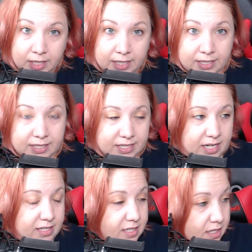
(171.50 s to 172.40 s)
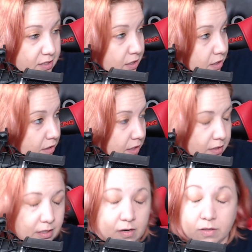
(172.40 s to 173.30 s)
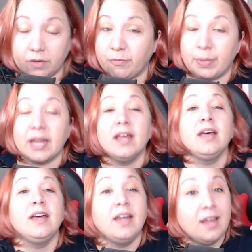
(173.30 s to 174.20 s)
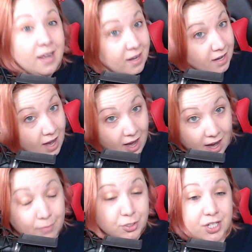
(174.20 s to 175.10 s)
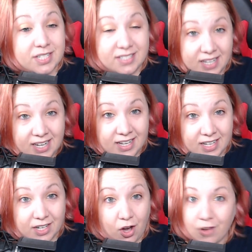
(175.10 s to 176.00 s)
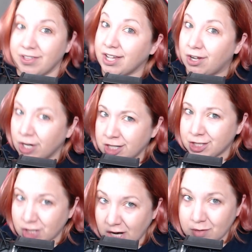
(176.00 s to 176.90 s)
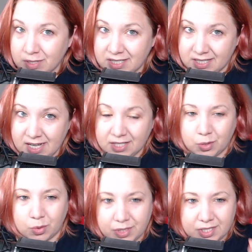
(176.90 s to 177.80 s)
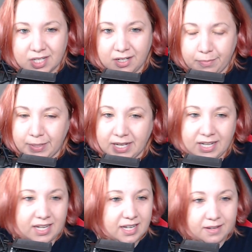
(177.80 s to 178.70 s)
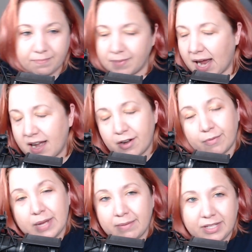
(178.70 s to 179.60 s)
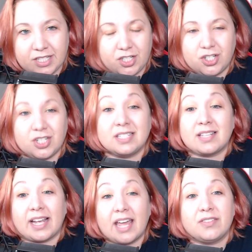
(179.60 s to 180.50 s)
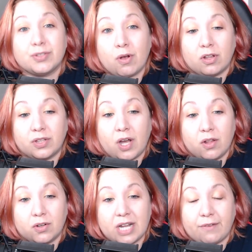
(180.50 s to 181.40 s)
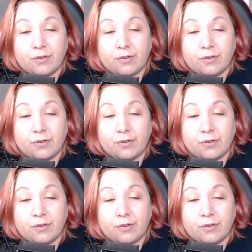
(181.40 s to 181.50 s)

Stacey's and Olive. But I'm just saying, are they going to start with 6, or is this going to be, I don't know, maybe this is just, he's like, hey, these are all the colors after